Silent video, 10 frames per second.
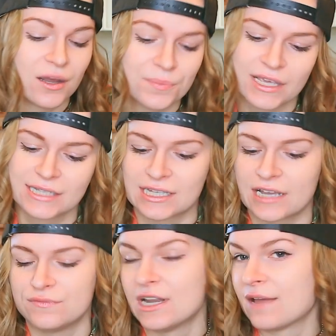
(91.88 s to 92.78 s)
because
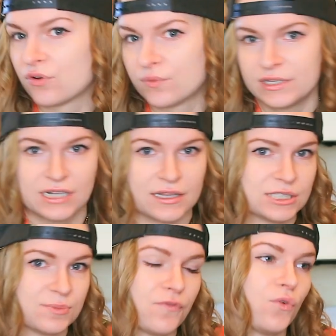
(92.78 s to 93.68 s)
I've never really done
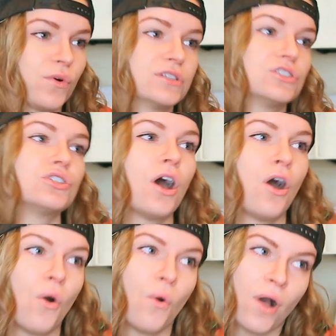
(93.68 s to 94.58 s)
this before.
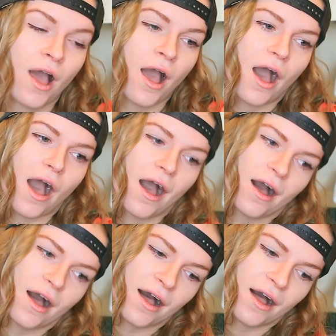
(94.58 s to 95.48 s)
So
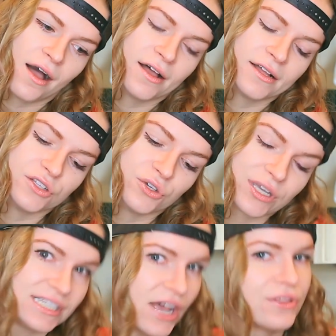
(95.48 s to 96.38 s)
you
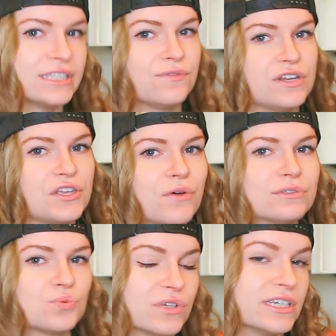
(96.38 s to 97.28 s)
can tell this video
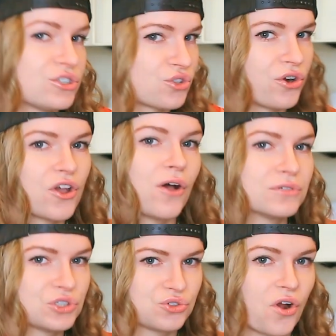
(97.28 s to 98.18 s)
is really starting
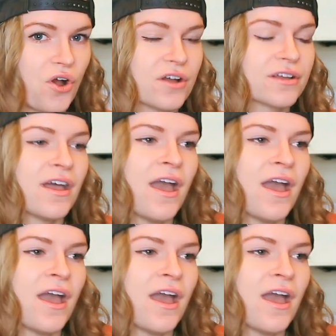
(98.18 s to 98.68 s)
off strong,